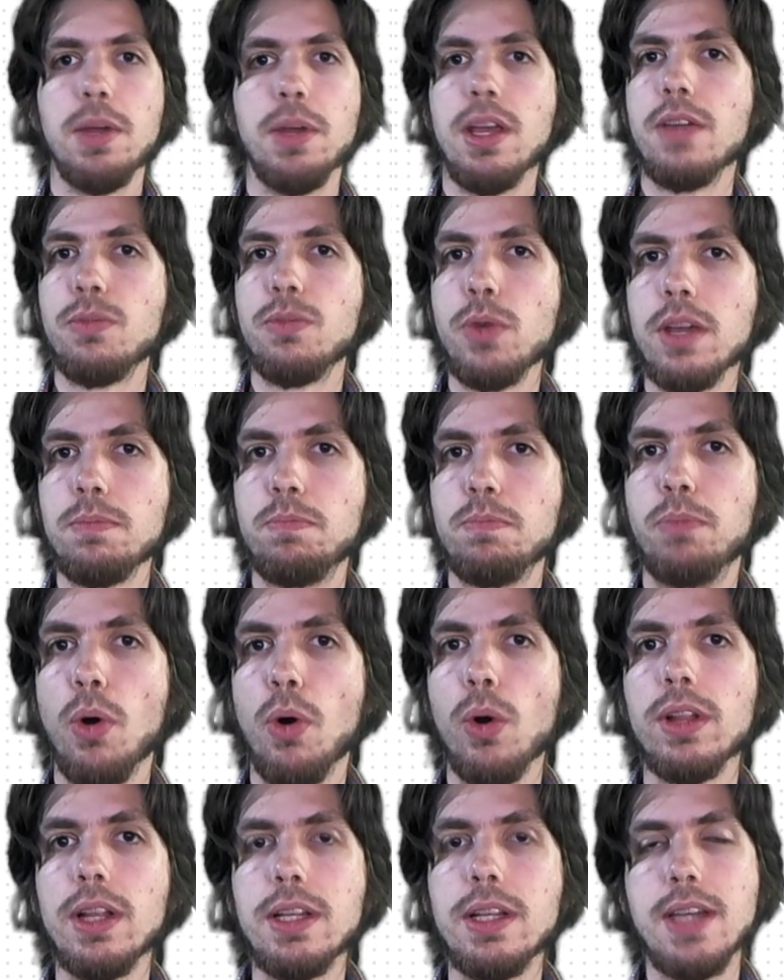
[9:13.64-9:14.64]
if we could
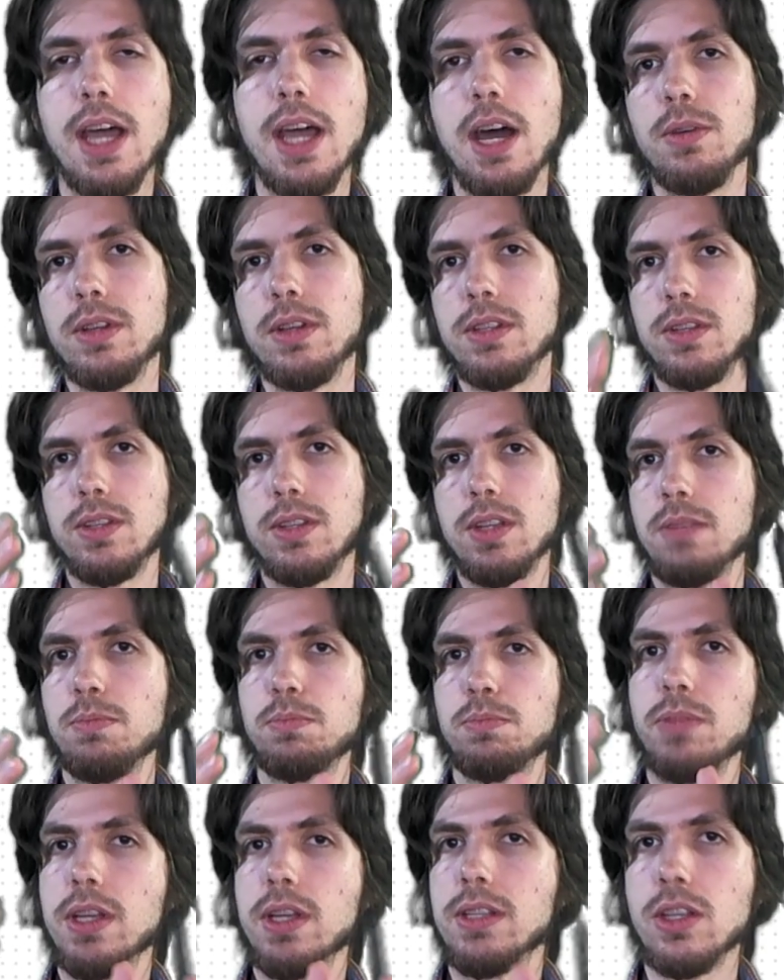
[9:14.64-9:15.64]
boil it down into
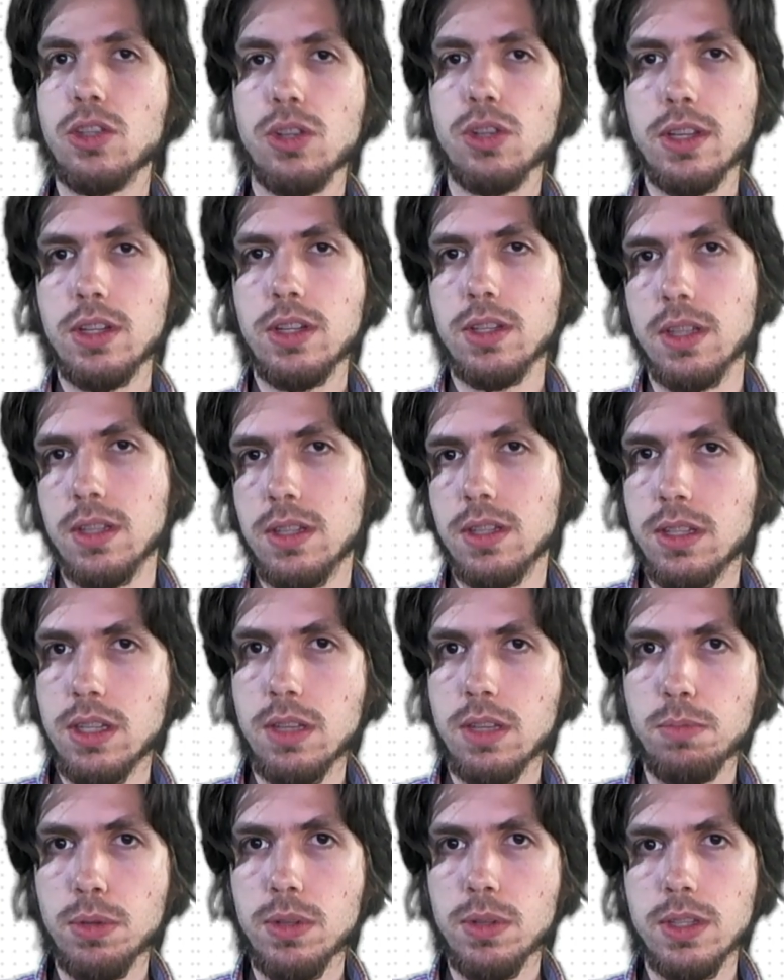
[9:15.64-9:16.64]
essentially just a
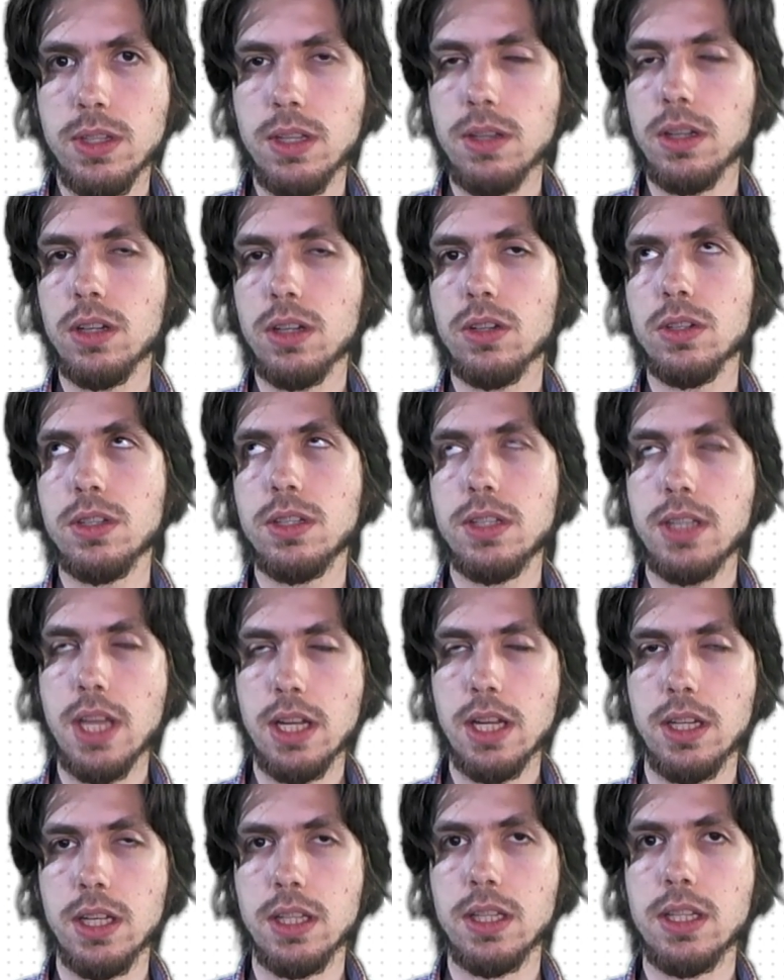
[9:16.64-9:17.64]
single
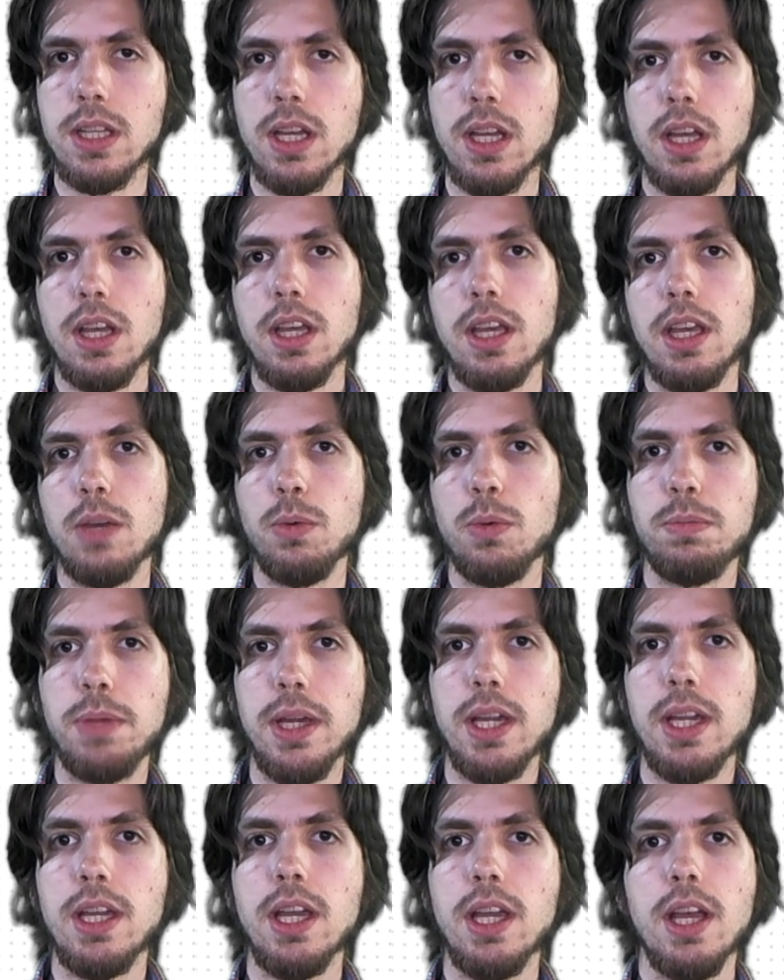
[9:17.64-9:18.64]
sentence, it would
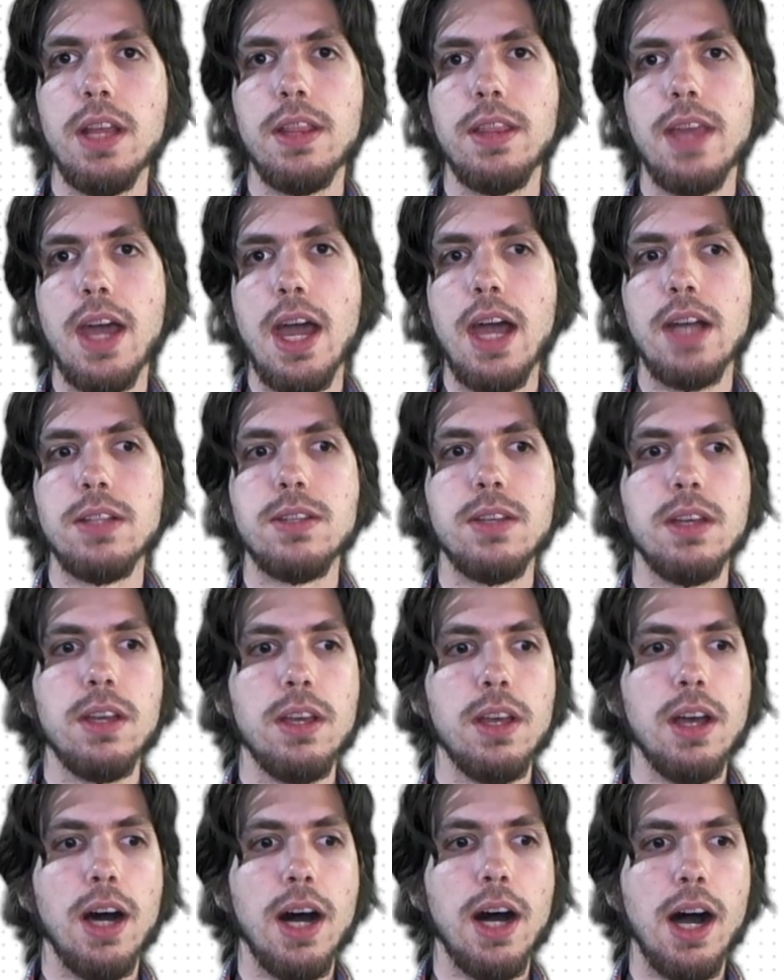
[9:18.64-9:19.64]
be that
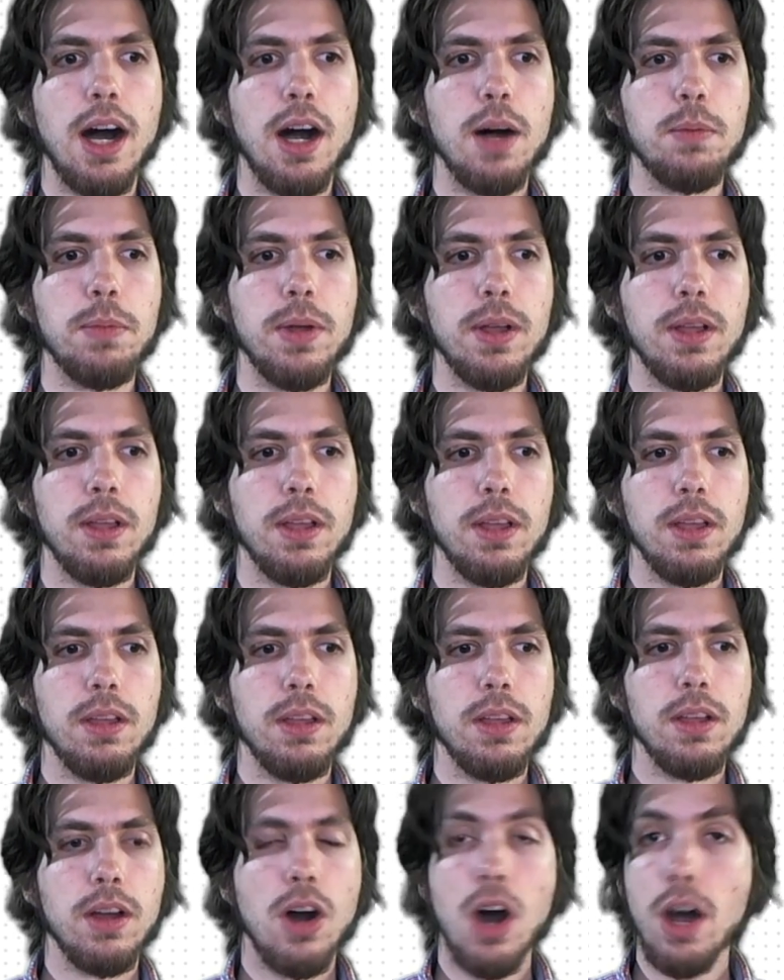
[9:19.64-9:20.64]

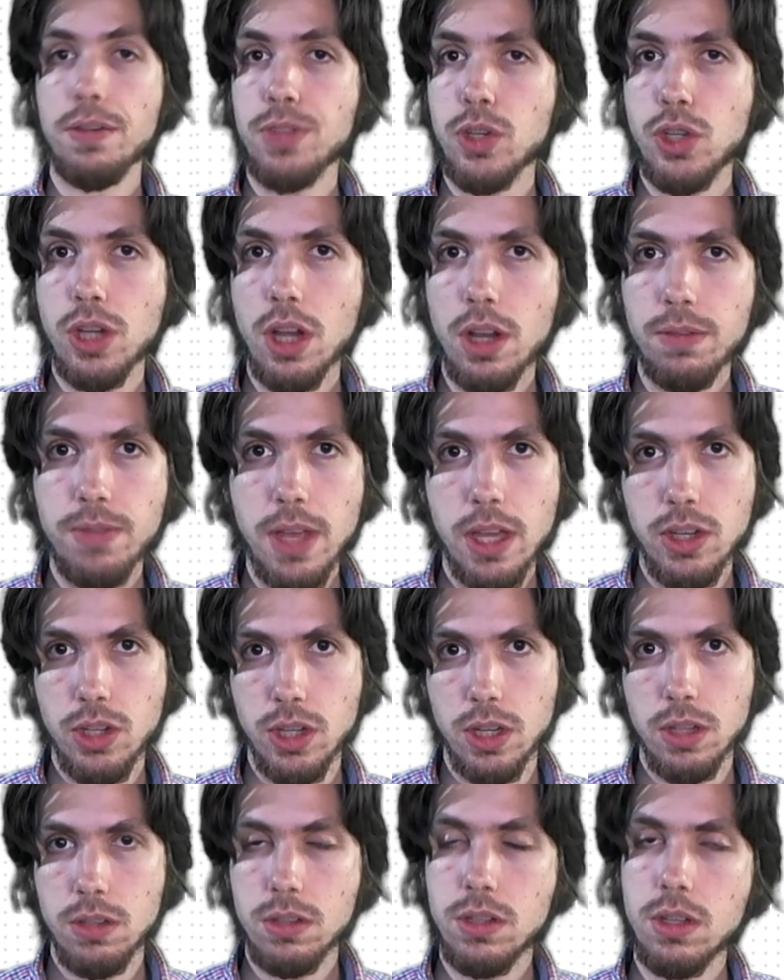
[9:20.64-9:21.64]
off-the-shelf
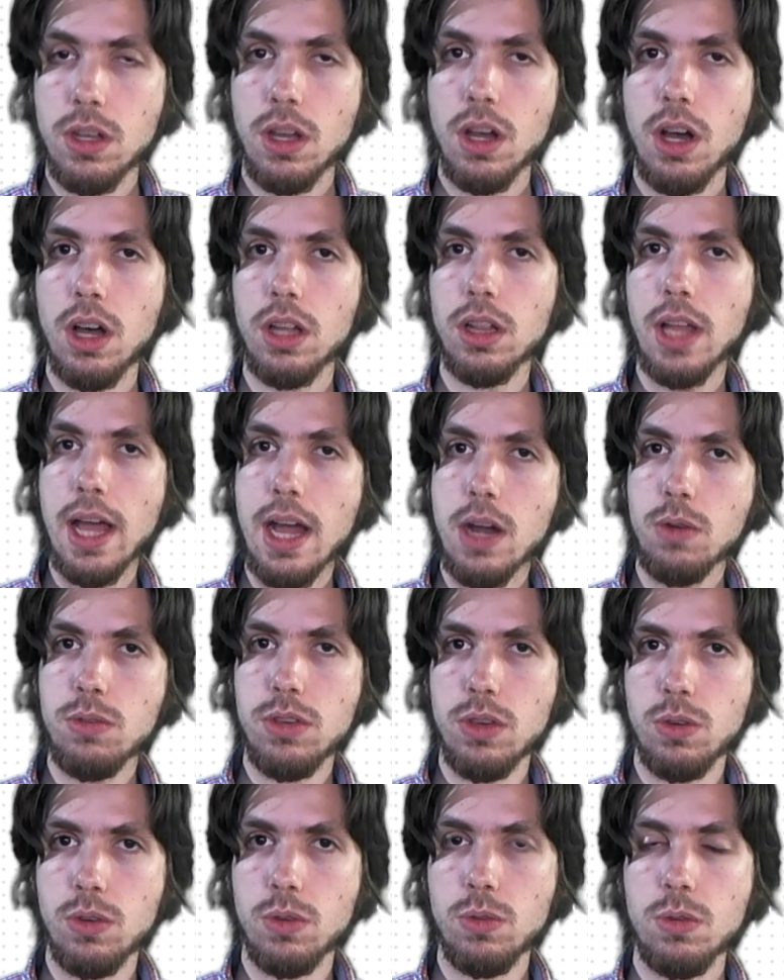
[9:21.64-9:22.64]
engines allow
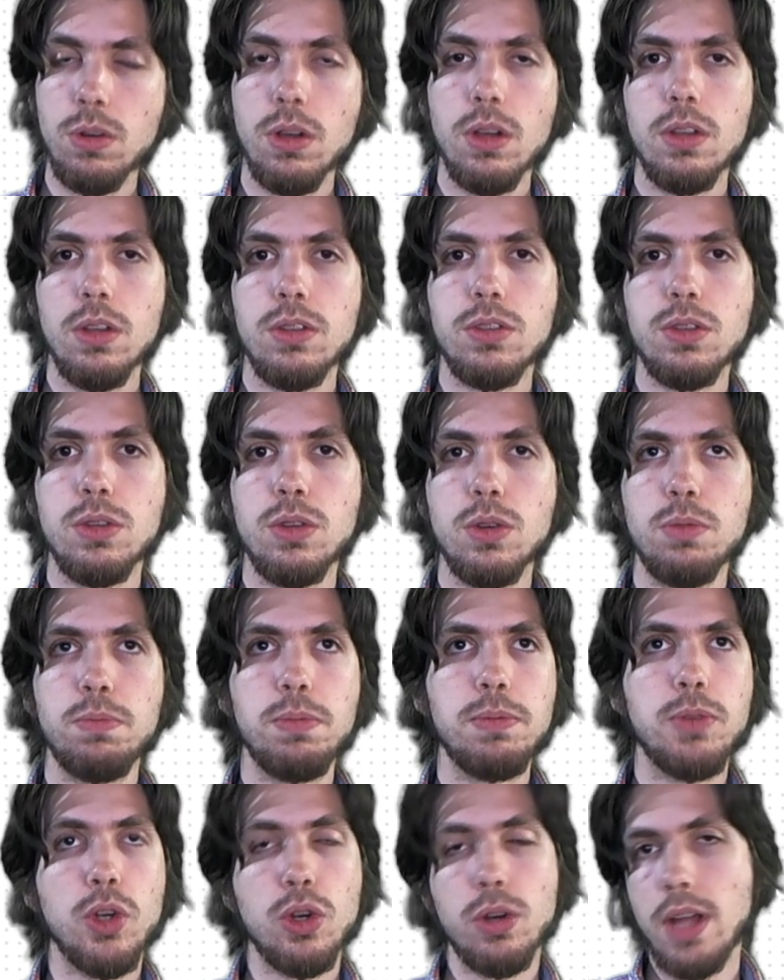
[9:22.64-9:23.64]
you to
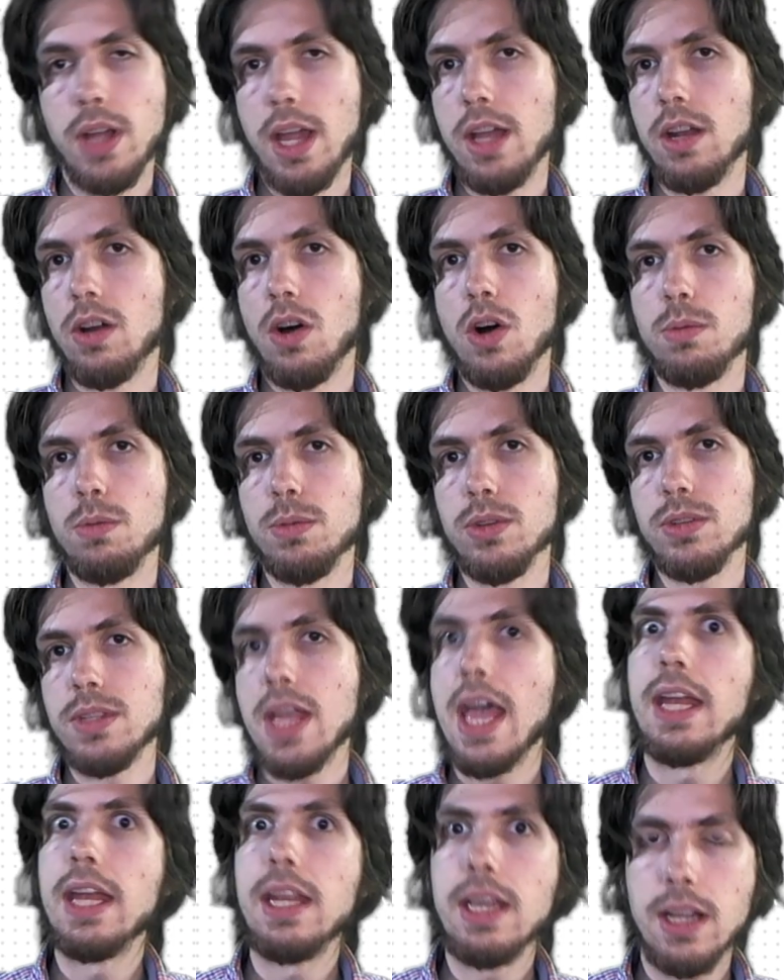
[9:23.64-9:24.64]
create almost
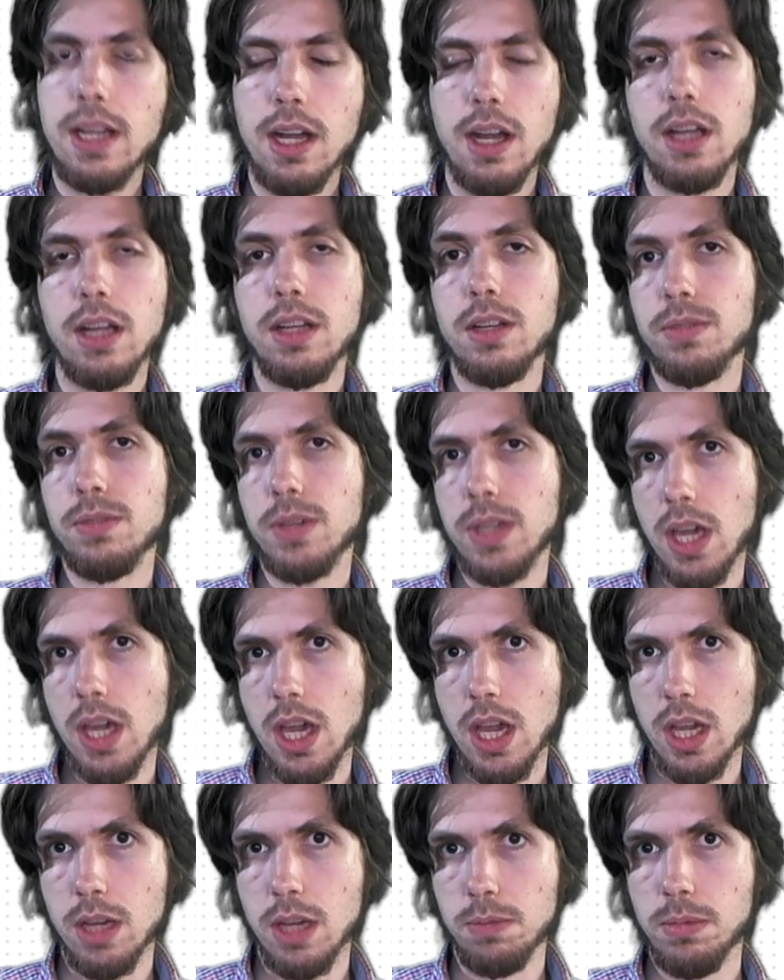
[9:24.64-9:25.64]
any kind of
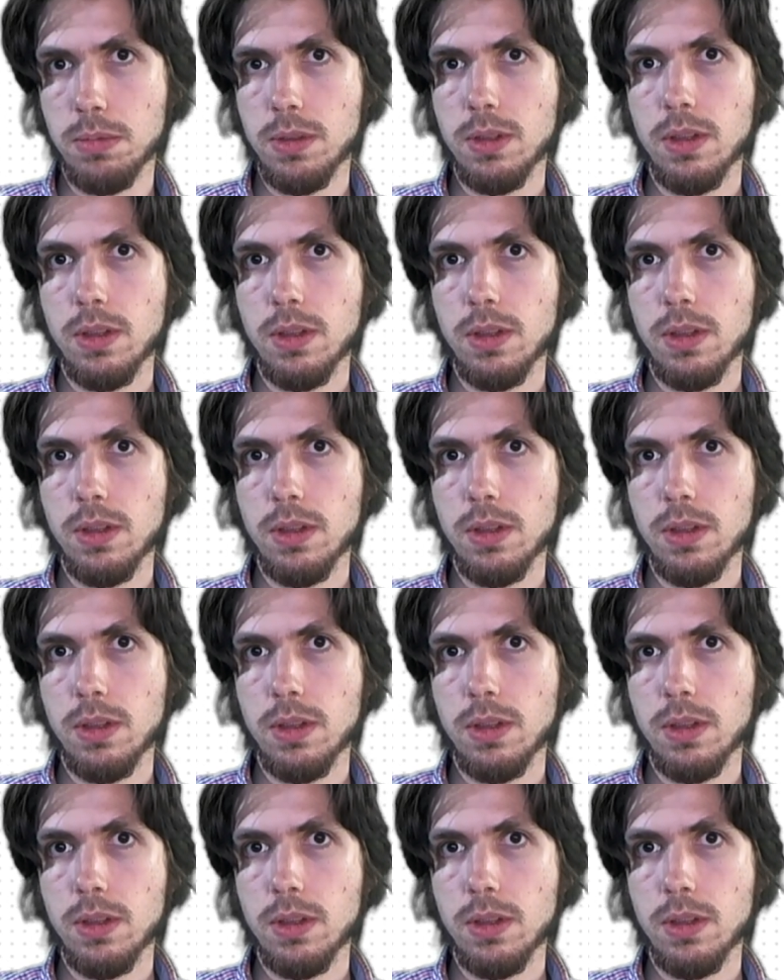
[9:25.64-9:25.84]
game.